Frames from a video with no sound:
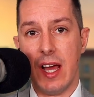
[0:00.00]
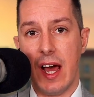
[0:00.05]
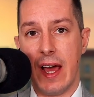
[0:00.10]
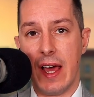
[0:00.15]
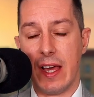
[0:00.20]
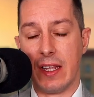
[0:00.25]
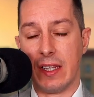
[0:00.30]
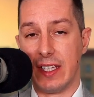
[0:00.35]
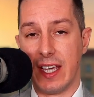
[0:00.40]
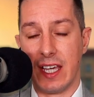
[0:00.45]

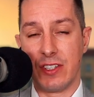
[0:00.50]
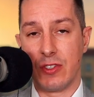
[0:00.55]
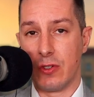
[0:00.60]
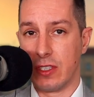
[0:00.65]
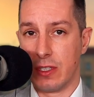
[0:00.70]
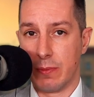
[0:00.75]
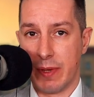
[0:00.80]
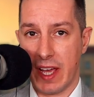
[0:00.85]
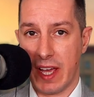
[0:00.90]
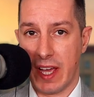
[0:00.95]
And the answer
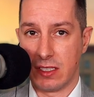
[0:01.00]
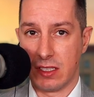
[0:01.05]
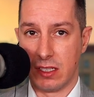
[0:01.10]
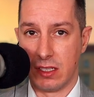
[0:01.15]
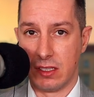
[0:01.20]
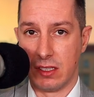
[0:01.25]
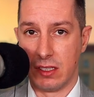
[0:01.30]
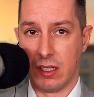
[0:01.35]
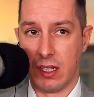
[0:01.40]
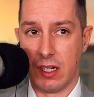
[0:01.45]
depends
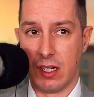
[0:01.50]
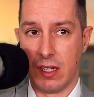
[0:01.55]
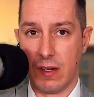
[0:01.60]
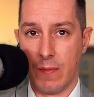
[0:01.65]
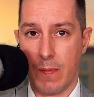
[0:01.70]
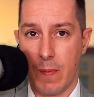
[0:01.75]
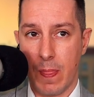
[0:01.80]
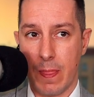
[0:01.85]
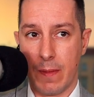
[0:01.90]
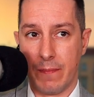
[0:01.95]

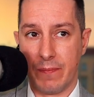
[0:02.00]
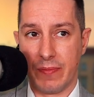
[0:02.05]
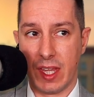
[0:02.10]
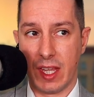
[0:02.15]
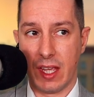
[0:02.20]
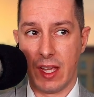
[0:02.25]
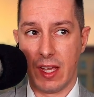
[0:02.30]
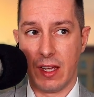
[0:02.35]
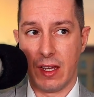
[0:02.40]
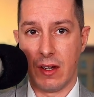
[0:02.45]
on
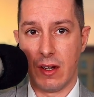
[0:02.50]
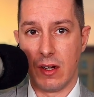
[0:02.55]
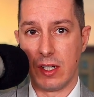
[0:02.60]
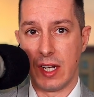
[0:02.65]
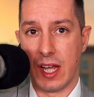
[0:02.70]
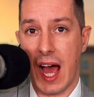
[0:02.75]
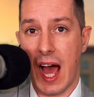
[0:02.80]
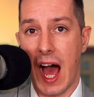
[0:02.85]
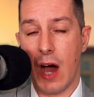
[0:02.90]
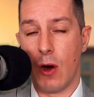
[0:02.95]

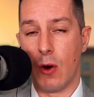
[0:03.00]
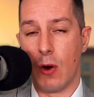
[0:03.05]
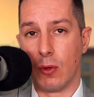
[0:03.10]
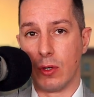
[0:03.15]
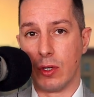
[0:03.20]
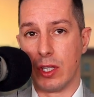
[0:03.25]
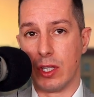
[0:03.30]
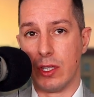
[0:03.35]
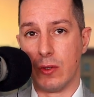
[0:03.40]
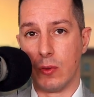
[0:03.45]

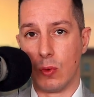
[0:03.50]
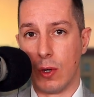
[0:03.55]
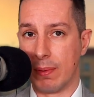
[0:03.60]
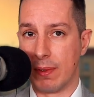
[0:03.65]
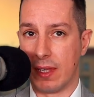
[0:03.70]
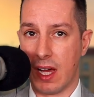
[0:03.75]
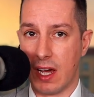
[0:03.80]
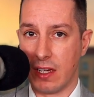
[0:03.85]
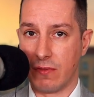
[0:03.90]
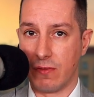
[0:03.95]
how you
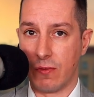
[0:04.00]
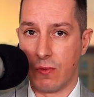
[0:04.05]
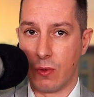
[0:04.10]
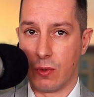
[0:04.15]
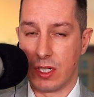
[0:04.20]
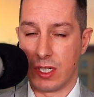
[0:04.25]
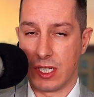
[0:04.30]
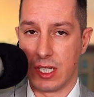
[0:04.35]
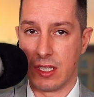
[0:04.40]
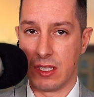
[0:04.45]
apply
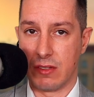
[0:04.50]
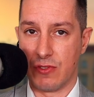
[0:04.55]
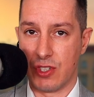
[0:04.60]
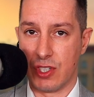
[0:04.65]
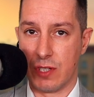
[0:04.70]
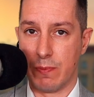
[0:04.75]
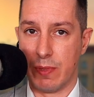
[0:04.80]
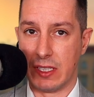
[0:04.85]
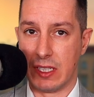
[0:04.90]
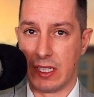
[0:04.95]
for
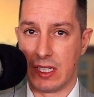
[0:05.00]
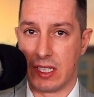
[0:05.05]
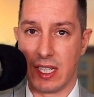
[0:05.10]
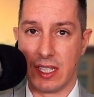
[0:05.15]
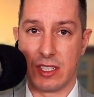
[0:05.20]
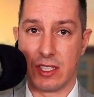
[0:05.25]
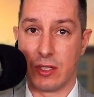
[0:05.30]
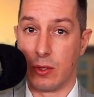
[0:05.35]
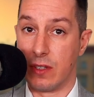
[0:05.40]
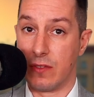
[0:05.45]
citizenship by
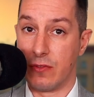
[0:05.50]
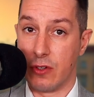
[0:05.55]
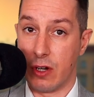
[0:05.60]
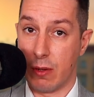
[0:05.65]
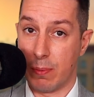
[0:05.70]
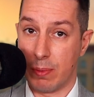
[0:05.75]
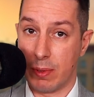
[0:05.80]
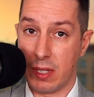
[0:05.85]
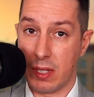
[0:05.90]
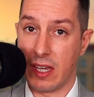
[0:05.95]
descent. So if you're
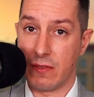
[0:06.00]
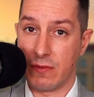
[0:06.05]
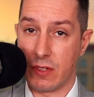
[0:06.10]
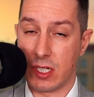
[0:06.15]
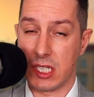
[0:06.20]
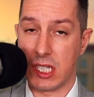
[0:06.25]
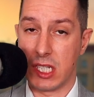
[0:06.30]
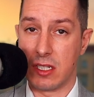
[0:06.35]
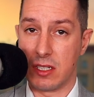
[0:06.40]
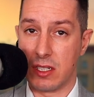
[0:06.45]
applying for
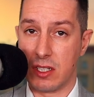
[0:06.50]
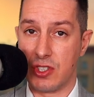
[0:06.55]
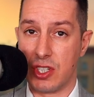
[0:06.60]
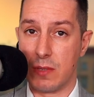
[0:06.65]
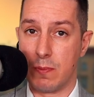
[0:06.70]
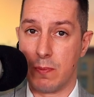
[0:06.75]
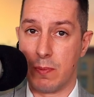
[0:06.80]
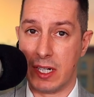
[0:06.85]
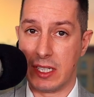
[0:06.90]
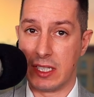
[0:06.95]

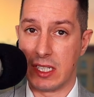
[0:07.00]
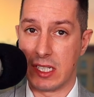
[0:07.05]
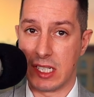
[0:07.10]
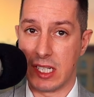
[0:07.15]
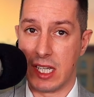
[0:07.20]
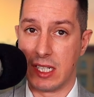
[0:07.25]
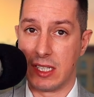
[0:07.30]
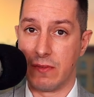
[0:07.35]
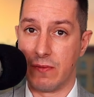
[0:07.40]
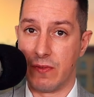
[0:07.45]
citizenship by
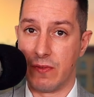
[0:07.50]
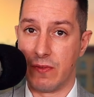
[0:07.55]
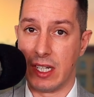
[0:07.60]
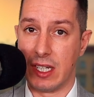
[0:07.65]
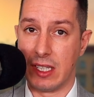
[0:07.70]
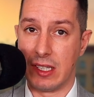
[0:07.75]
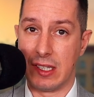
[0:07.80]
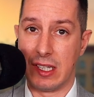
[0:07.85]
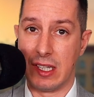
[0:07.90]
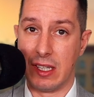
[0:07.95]
descent
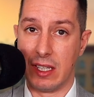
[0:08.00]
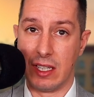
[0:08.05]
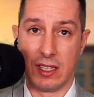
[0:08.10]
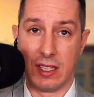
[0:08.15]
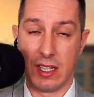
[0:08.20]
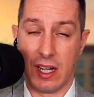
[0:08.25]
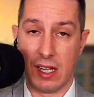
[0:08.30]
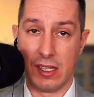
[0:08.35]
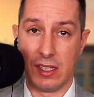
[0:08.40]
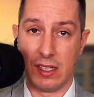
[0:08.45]
via the
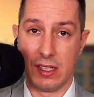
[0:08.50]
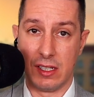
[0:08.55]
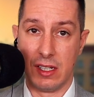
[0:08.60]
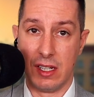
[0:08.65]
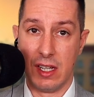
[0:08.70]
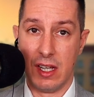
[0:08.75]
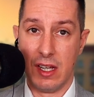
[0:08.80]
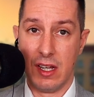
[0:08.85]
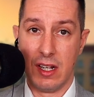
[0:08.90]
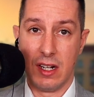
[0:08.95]
Italian
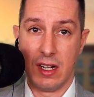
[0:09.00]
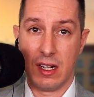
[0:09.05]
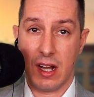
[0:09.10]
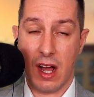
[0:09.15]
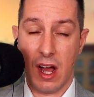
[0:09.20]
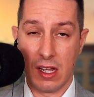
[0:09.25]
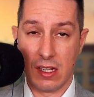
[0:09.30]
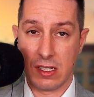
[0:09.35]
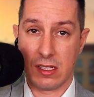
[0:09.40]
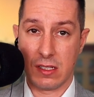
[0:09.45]

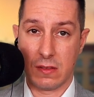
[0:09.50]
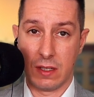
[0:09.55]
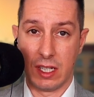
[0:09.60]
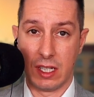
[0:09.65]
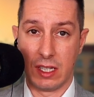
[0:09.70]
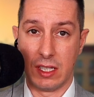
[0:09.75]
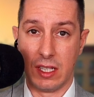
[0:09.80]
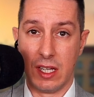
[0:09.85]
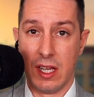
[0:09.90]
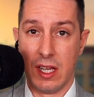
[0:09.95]

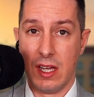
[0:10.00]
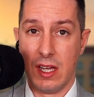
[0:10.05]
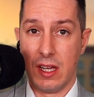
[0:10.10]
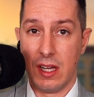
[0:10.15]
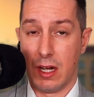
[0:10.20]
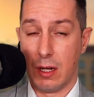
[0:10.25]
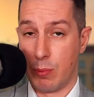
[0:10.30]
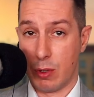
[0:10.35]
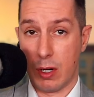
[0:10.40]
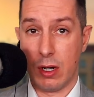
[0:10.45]
consulate
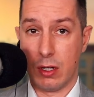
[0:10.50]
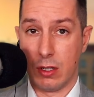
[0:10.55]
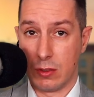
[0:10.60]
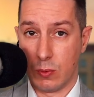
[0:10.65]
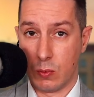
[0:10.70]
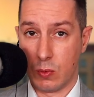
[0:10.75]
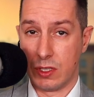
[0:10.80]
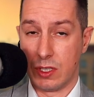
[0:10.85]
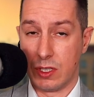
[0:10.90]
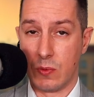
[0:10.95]

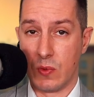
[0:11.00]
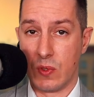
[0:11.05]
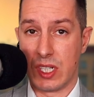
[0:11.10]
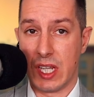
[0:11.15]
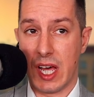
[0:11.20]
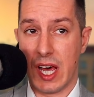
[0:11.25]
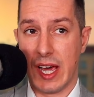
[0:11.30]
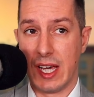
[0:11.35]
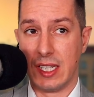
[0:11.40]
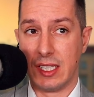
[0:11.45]
abroad where you
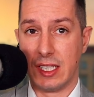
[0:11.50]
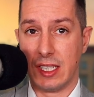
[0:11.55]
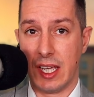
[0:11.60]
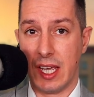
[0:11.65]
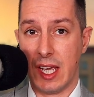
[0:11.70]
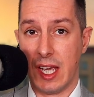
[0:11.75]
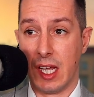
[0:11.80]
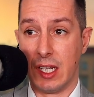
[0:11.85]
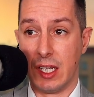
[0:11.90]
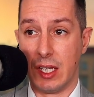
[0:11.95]
reside,
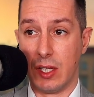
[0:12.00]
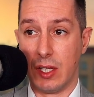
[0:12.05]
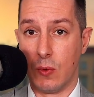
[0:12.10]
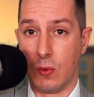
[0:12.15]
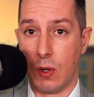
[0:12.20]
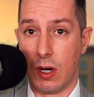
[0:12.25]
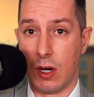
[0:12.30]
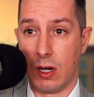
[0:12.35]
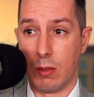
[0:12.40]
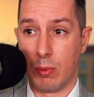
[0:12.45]
and
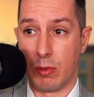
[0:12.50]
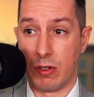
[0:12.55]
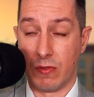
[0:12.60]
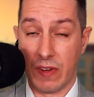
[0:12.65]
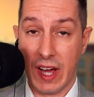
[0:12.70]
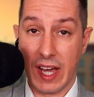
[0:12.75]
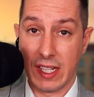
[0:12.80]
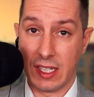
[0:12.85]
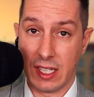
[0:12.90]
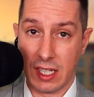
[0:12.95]
you are
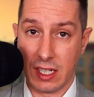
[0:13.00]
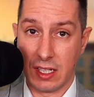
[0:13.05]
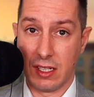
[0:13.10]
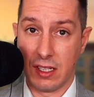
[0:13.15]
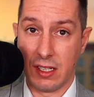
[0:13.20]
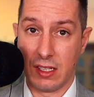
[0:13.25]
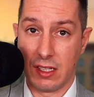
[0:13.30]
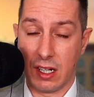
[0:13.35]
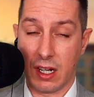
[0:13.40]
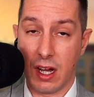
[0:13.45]
providing
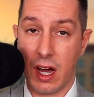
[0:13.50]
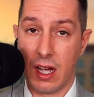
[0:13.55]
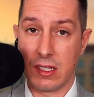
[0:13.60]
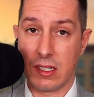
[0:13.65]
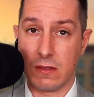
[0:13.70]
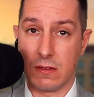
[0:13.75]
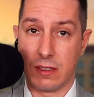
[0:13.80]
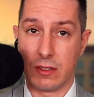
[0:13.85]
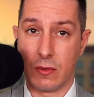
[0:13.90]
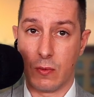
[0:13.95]
the
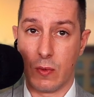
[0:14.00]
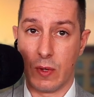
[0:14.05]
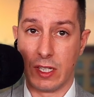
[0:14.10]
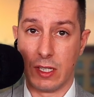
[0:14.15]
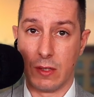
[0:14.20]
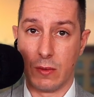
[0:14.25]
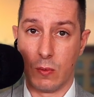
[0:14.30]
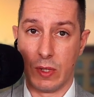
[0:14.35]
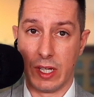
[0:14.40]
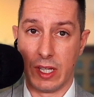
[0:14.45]
consulate
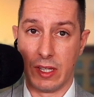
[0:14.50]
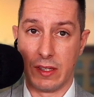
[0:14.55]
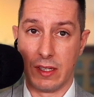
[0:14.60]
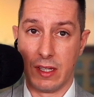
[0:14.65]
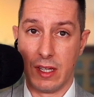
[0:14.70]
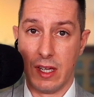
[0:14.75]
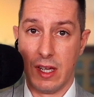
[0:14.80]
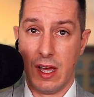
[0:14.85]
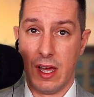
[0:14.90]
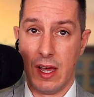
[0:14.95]
already with
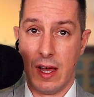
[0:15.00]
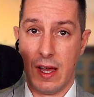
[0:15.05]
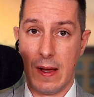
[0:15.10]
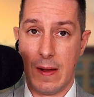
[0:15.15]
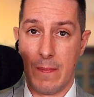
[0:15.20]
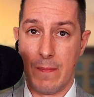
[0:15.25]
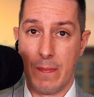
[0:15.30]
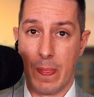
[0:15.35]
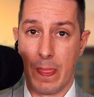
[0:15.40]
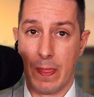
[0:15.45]

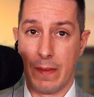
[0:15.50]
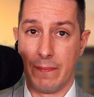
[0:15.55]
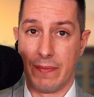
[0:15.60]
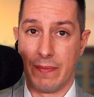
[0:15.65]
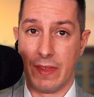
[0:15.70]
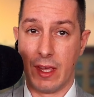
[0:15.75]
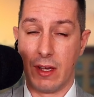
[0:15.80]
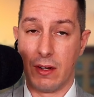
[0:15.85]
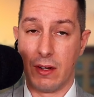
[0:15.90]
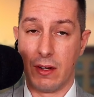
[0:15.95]

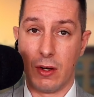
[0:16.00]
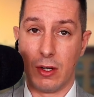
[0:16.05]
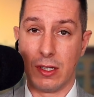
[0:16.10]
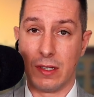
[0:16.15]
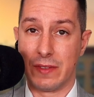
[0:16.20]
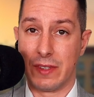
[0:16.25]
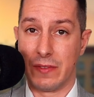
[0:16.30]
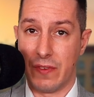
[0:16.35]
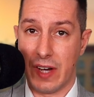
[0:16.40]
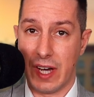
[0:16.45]
all
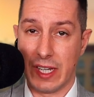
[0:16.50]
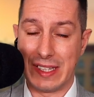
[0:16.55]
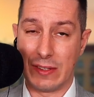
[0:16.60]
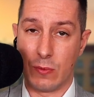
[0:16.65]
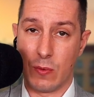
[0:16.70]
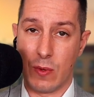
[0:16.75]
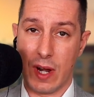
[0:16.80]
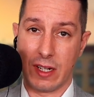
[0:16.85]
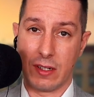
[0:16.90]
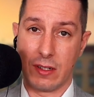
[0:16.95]
of the
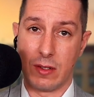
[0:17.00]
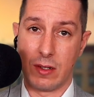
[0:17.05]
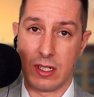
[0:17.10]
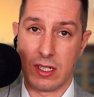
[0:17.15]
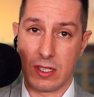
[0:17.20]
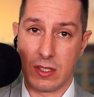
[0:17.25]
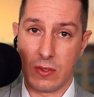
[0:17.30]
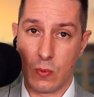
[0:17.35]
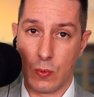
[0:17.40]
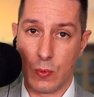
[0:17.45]
vital
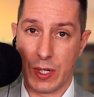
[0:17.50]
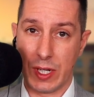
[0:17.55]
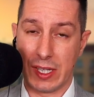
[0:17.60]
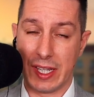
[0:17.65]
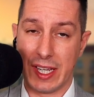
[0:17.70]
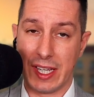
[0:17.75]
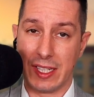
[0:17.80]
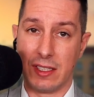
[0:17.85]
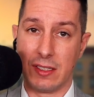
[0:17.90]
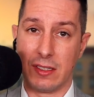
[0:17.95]
records
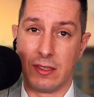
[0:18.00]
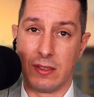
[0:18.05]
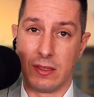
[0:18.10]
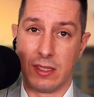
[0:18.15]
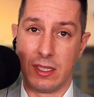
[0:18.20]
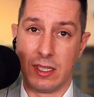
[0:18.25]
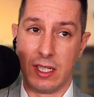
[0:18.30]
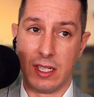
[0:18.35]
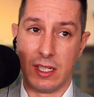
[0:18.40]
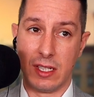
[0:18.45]
related to
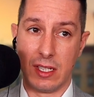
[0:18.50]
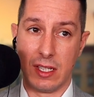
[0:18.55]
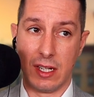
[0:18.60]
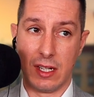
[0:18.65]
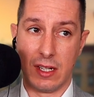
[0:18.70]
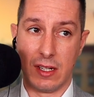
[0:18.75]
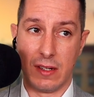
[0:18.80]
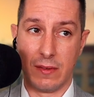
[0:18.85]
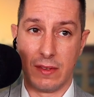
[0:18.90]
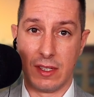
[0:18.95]
the
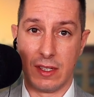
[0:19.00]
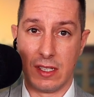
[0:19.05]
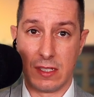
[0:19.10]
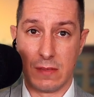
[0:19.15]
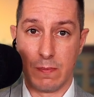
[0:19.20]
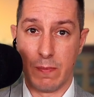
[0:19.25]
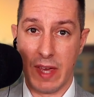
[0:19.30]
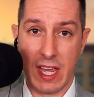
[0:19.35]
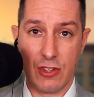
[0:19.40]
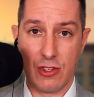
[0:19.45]

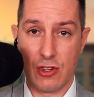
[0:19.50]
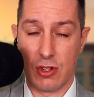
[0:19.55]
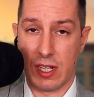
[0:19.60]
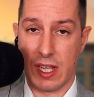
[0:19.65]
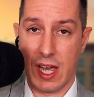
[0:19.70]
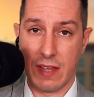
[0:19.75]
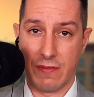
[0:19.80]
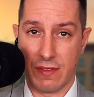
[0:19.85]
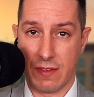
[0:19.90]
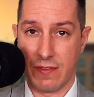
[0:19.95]
these major
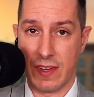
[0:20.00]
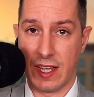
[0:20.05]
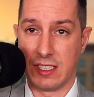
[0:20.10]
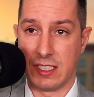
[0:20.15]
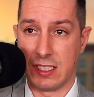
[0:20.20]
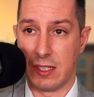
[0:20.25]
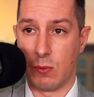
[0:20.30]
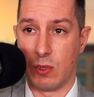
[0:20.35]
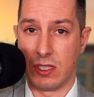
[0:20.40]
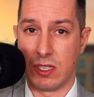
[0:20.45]
life
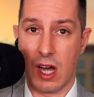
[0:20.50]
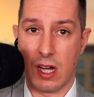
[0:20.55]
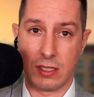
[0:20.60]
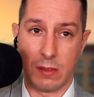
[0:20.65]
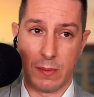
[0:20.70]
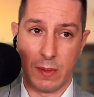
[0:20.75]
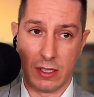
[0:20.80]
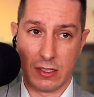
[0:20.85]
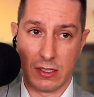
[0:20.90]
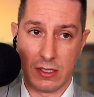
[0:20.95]
events that we
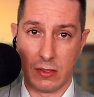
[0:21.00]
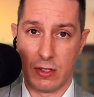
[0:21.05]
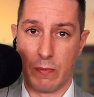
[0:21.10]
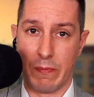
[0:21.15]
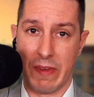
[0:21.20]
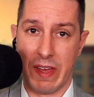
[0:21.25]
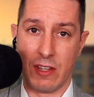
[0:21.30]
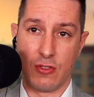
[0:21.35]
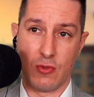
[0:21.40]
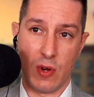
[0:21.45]
talked about, so your
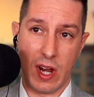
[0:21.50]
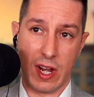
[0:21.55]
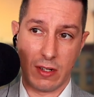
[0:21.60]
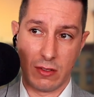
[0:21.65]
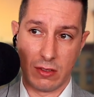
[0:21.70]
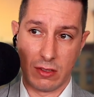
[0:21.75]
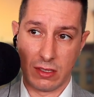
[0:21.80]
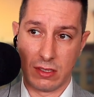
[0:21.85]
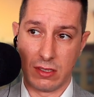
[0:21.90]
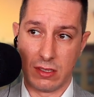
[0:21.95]
marriage
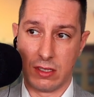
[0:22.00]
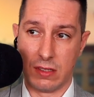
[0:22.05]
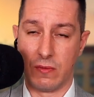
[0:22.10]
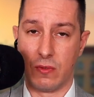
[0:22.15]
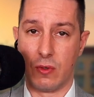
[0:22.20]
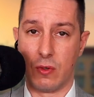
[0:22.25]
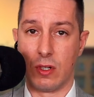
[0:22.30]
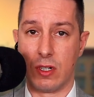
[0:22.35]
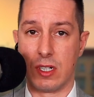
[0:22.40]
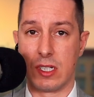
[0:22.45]
record,
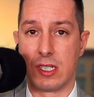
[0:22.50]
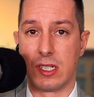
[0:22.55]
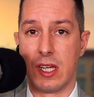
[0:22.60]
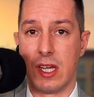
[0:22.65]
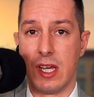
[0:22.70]
divorce,